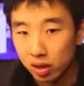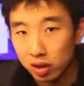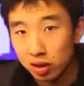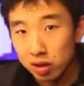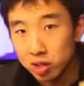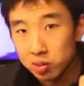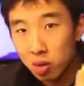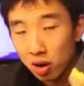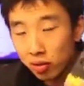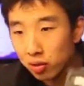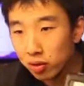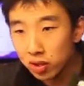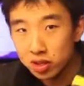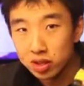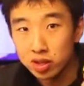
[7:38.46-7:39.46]
Your
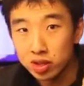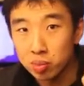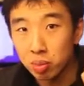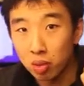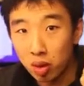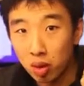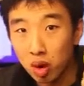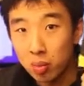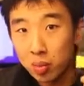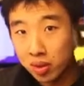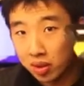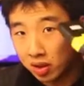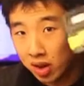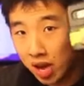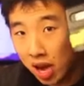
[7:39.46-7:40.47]
smartphone doesn't just blow up and
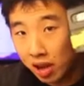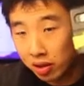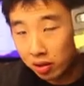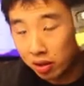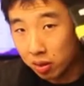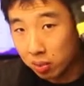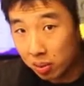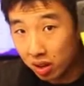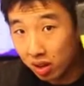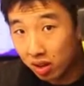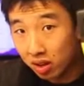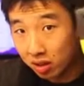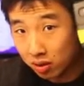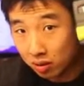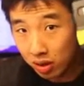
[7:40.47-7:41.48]
deny you the
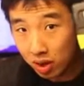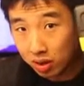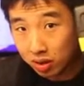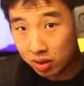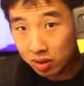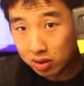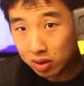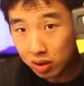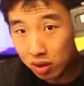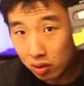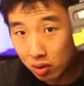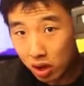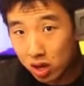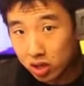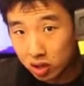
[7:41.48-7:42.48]
ability to run this
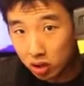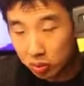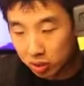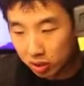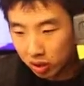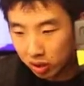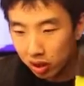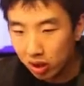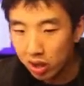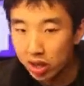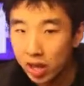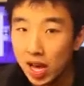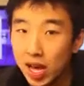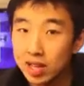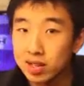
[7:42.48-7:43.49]
garage opener.
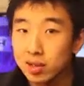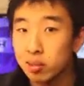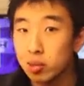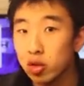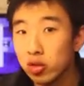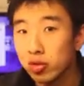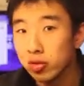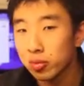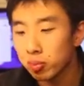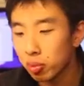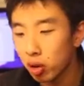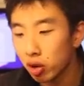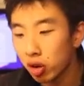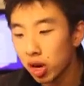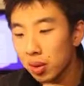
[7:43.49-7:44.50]
It has to move
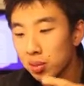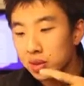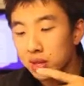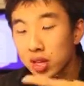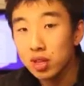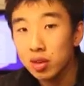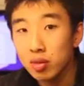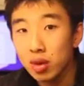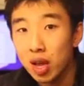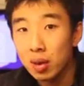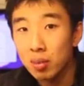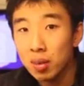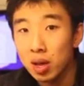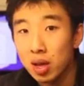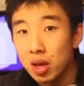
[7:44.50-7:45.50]
programs in the
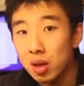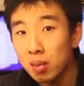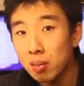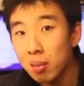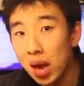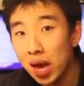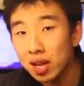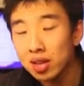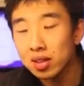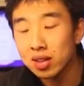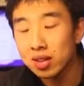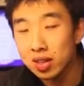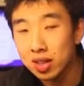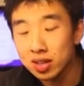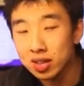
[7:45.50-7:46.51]
RAM back into
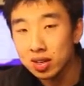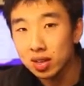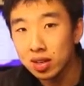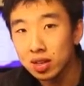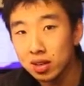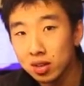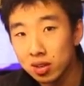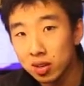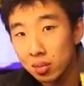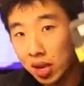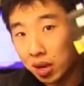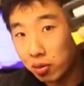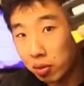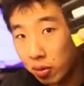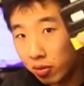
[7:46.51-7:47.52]
disk to
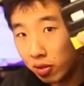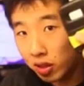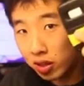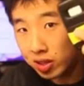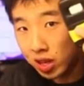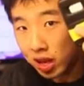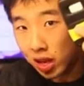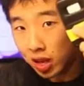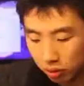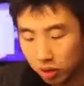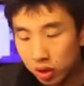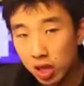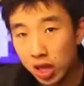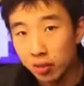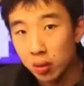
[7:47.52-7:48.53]
make room for this guy.
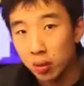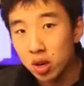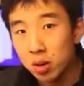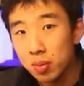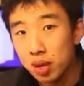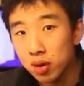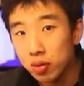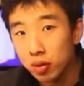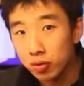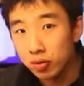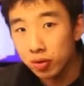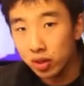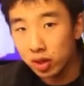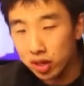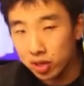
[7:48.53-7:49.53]
If we want to make room
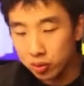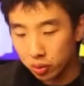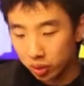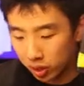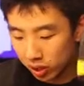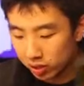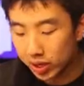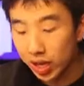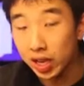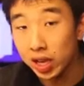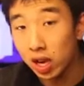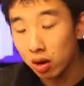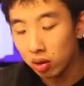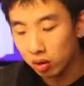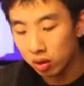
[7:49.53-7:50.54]
for this, we're going to take
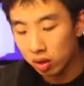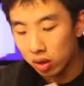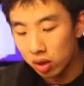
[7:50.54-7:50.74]
out